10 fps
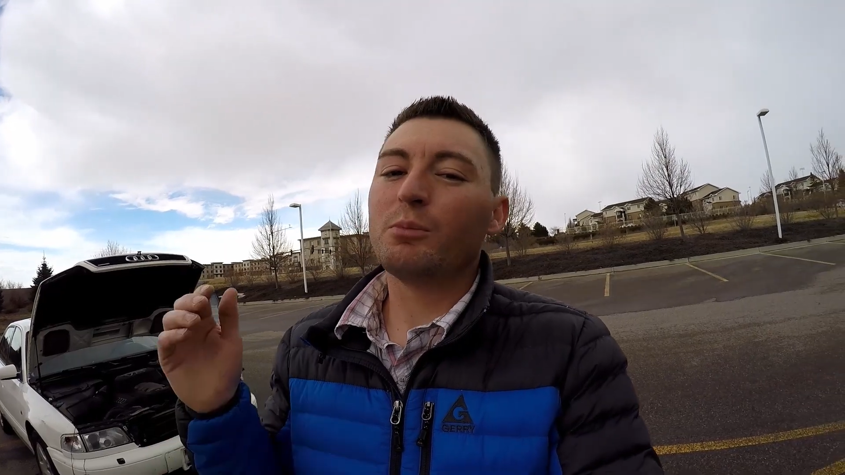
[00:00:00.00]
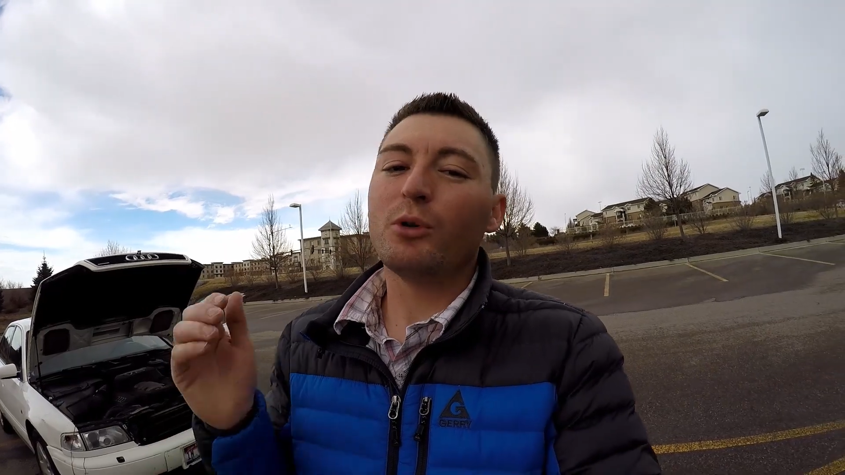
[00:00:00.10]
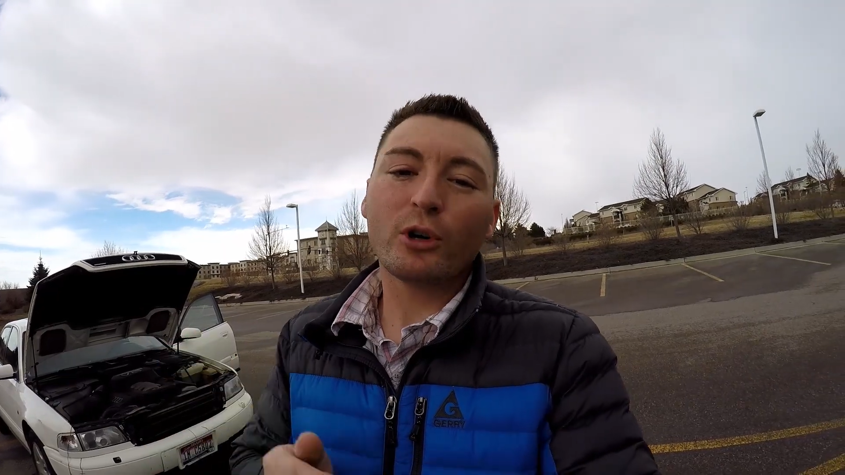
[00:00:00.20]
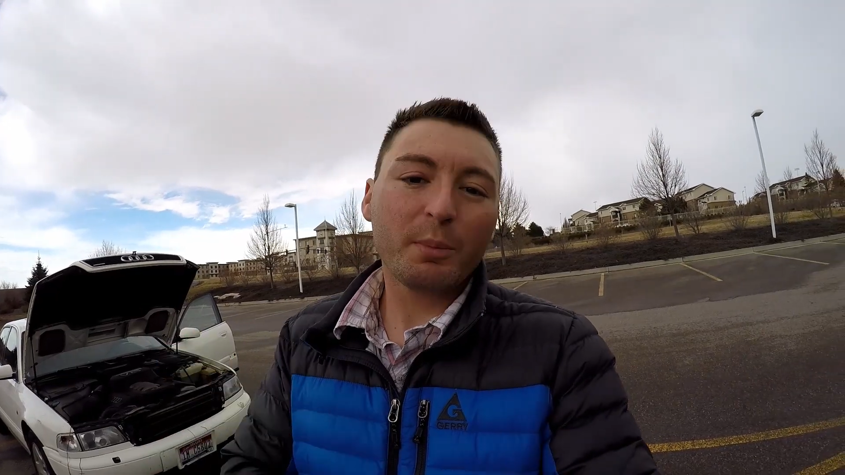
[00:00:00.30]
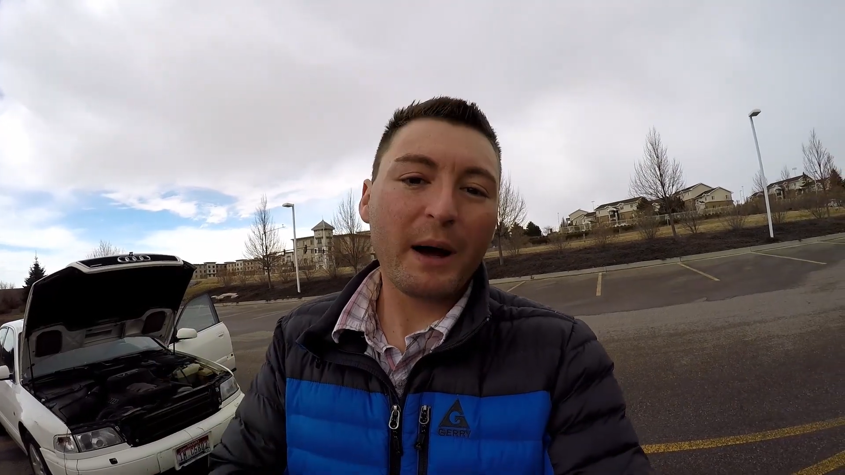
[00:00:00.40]

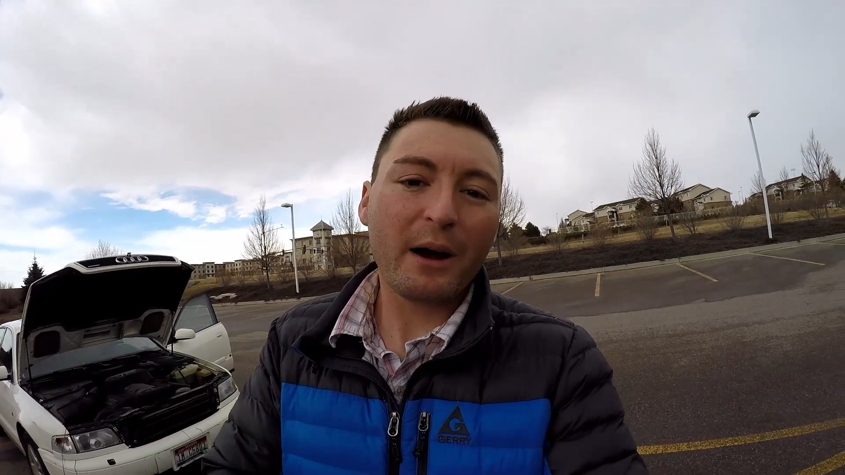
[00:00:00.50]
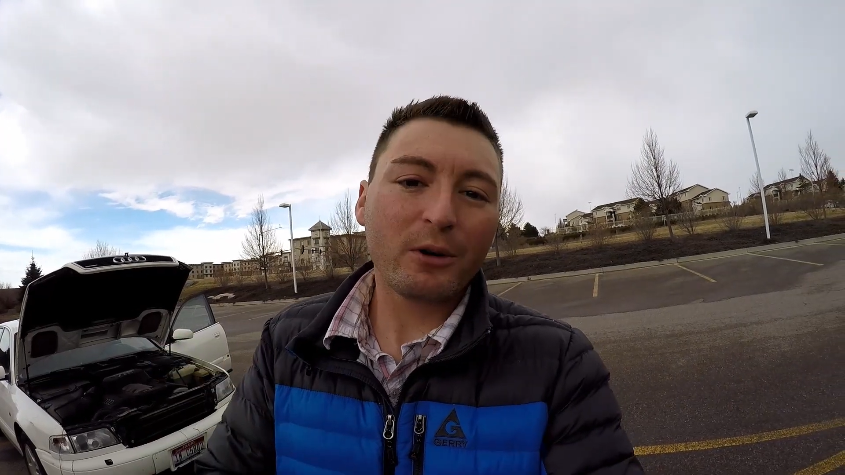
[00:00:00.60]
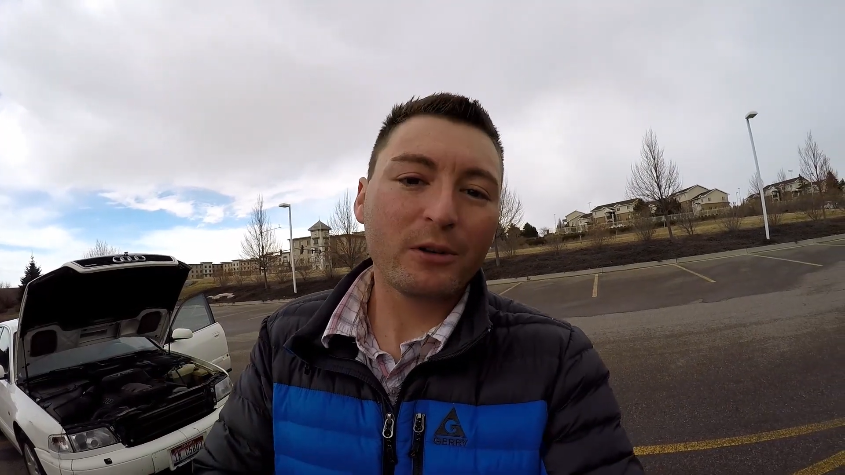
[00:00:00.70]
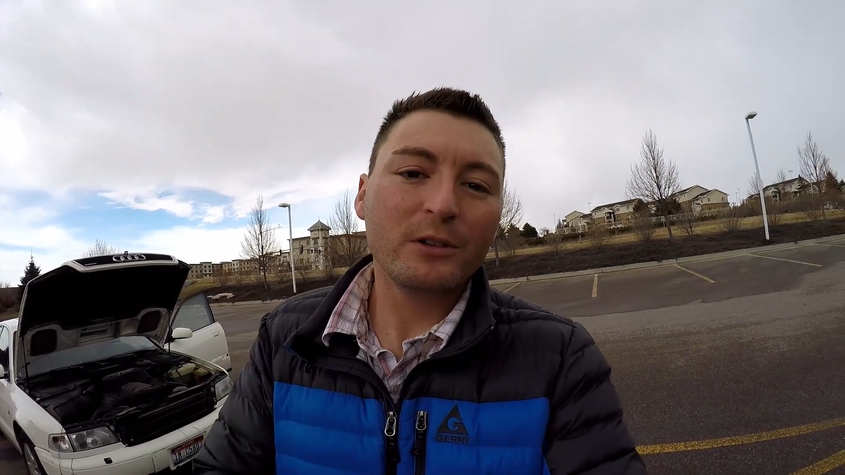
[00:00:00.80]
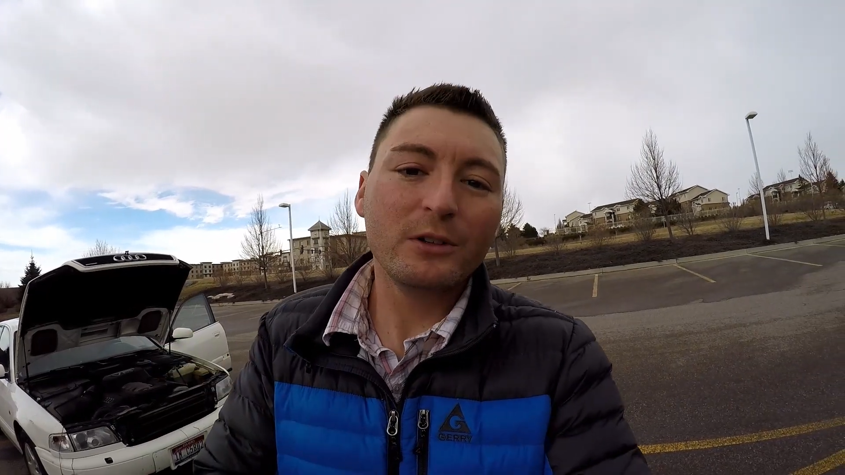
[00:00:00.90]
more
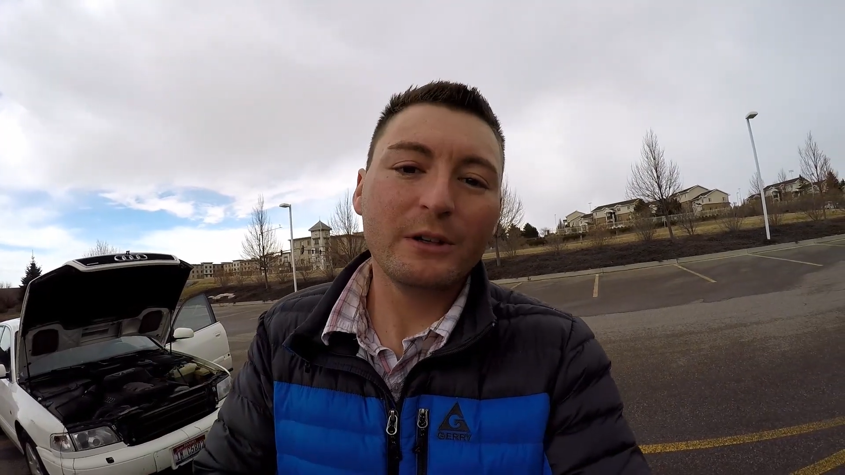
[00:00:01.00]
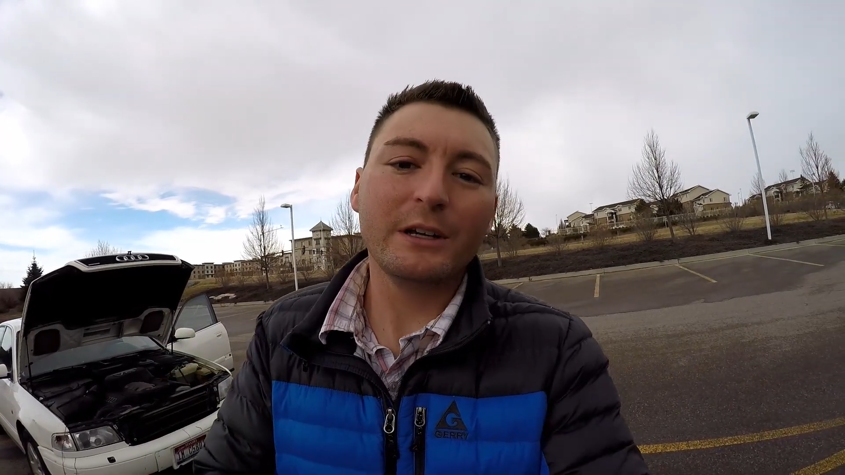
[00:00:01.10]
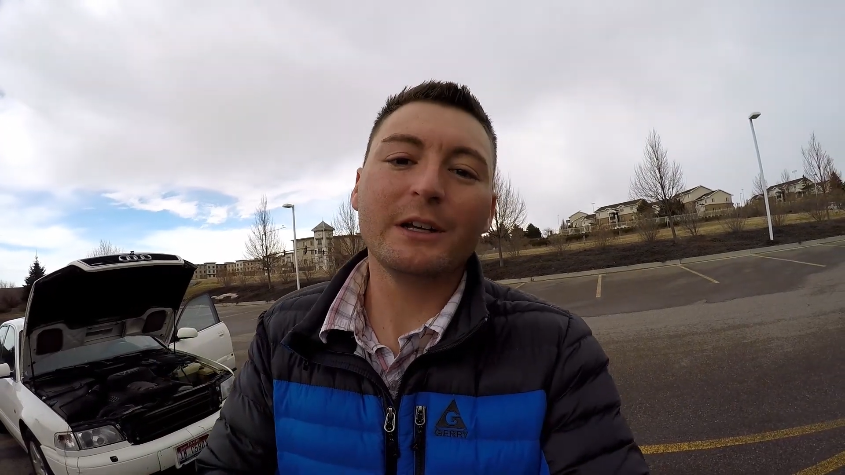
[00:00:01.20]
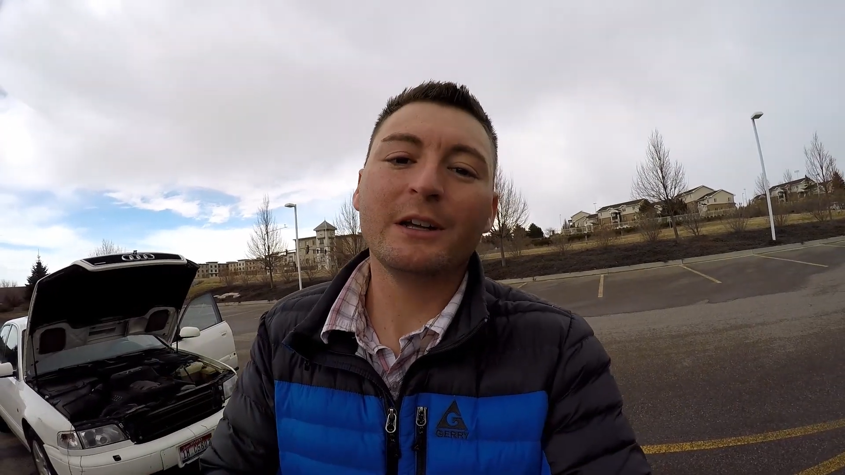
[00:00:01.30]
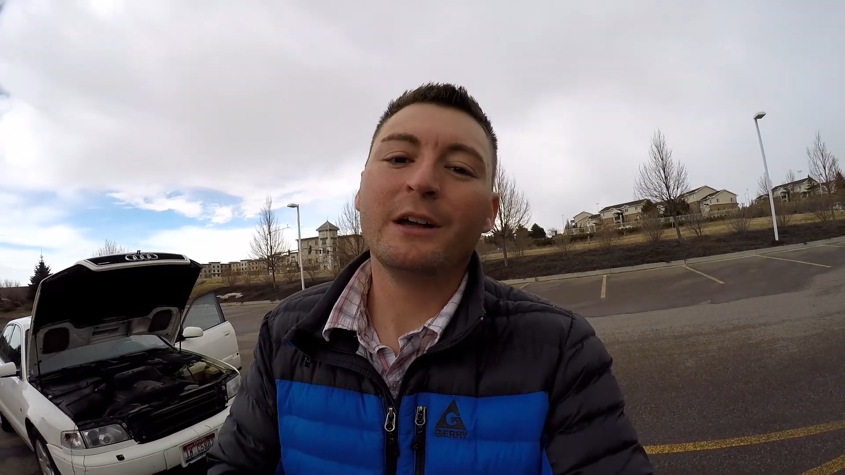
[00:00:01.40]
power than you
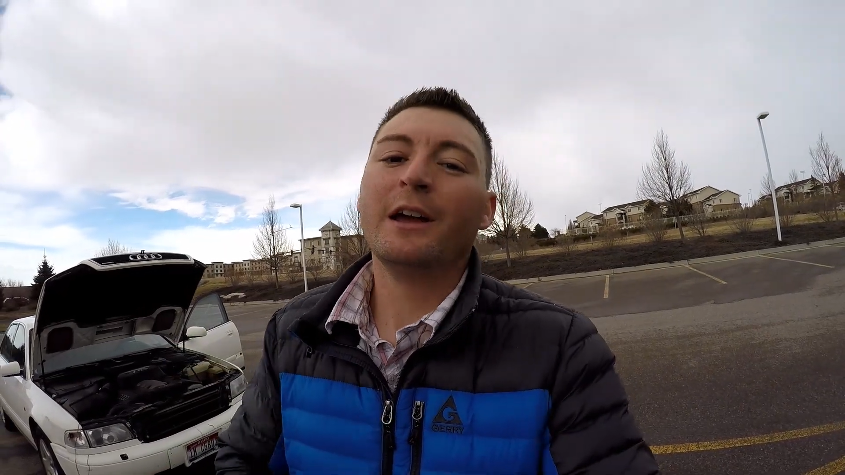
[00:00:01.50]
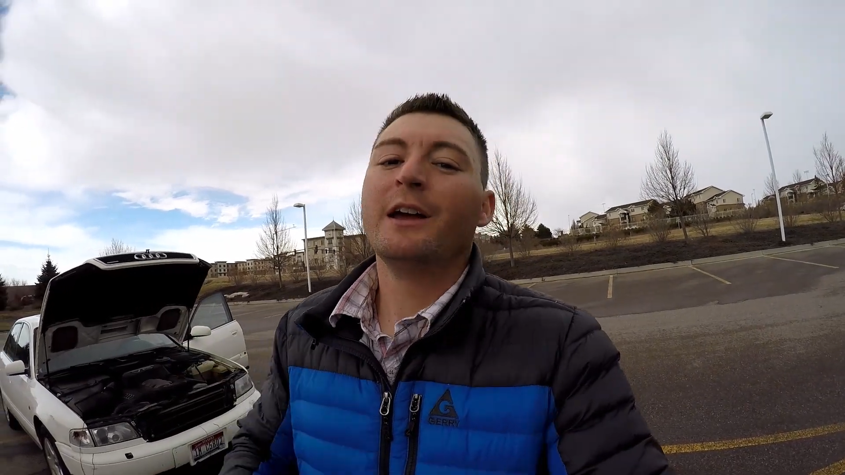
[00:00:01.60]
need,